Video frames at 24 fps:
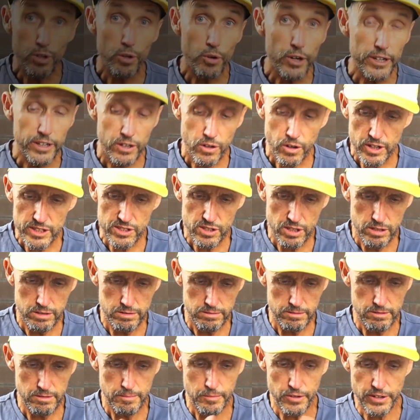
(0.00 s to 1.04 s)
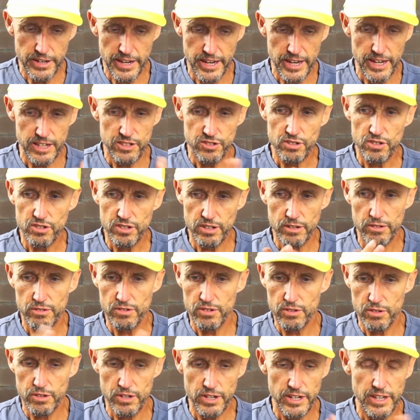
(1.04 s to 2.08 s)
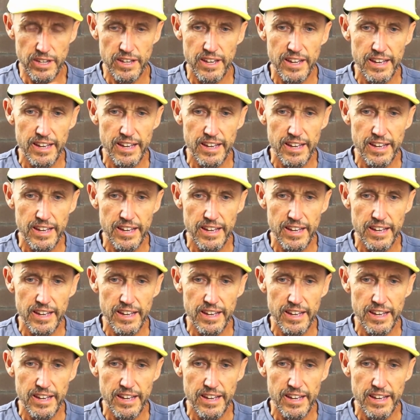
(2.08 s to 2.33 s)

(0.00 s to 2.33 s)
Alright guys, oh, my hands are so dirty.